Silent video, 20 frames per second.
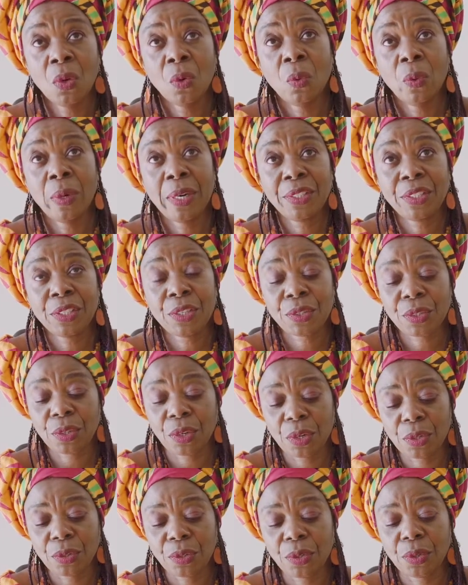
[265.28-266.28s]
which is
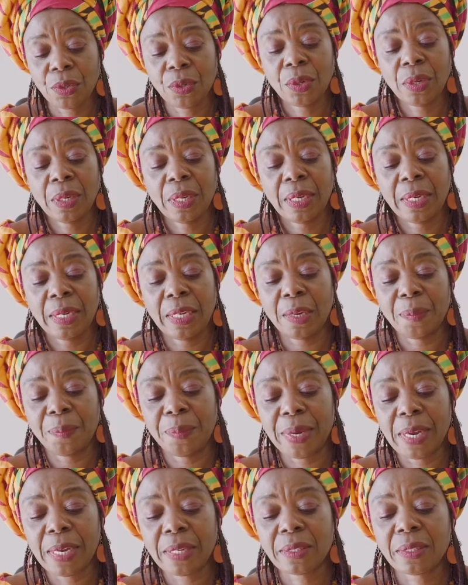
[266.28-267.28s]
also the
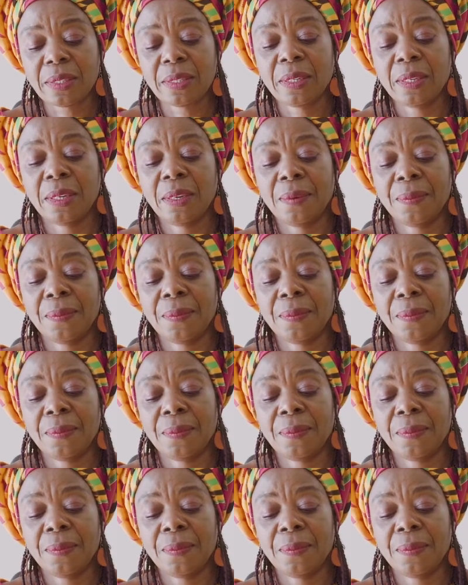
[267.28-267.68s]
best